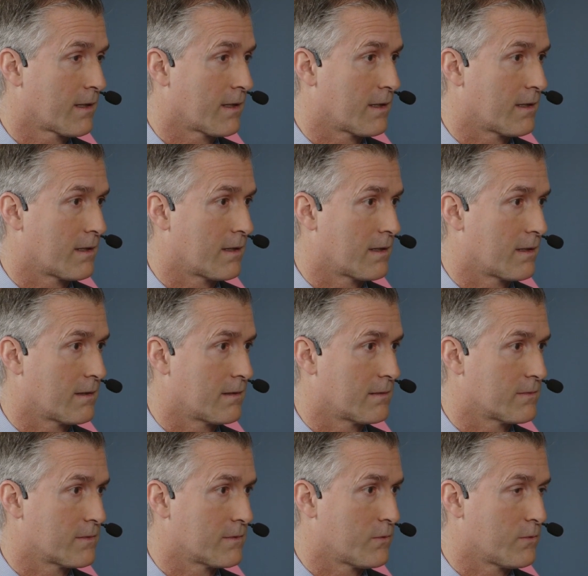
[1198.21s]

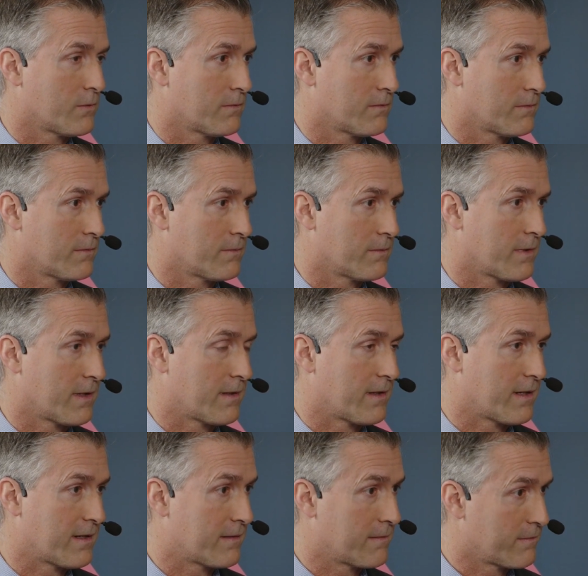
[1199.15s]

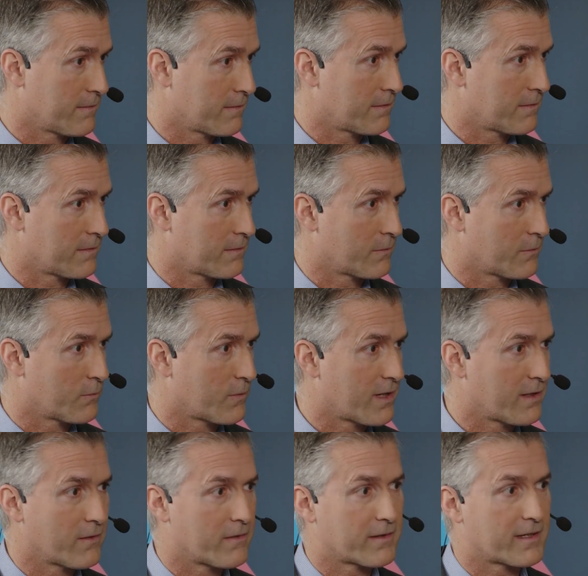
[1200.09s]
And
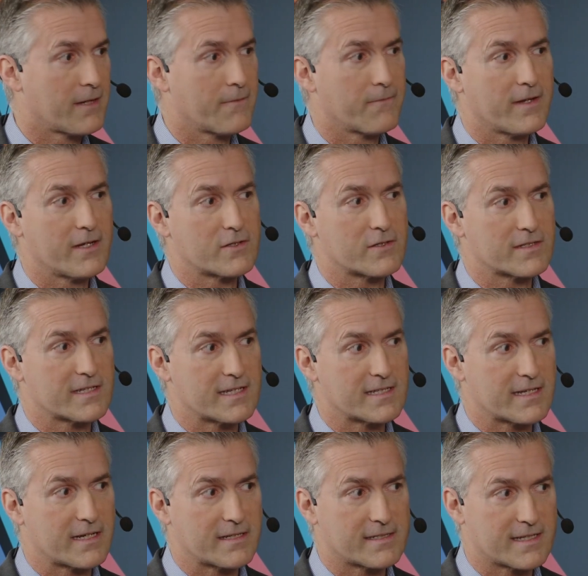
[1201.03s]
one of the key features
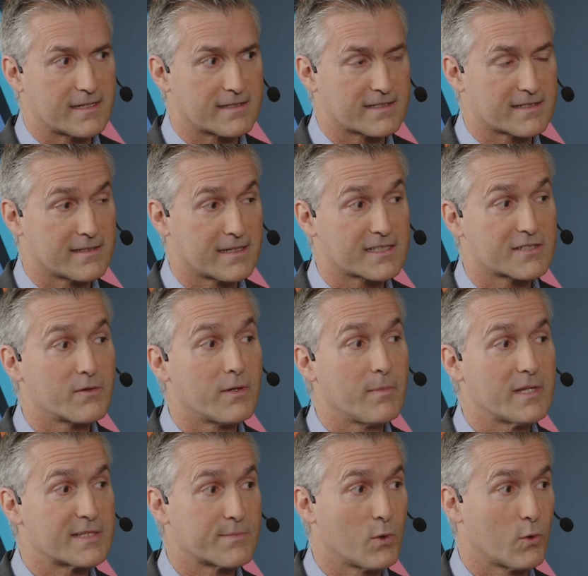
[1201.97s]
is that it's
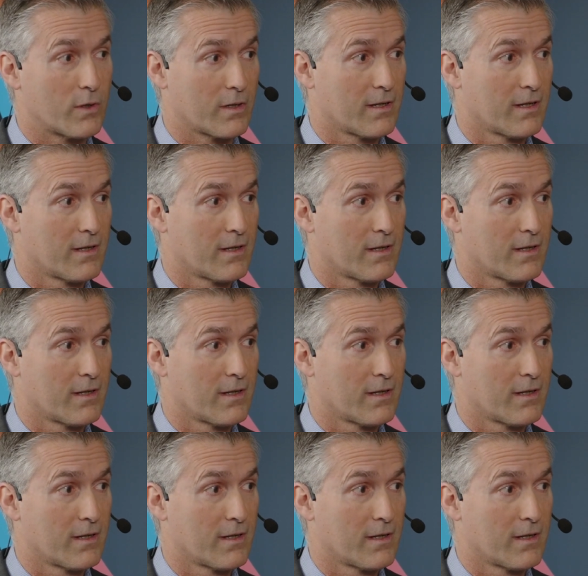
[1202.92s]
extremely small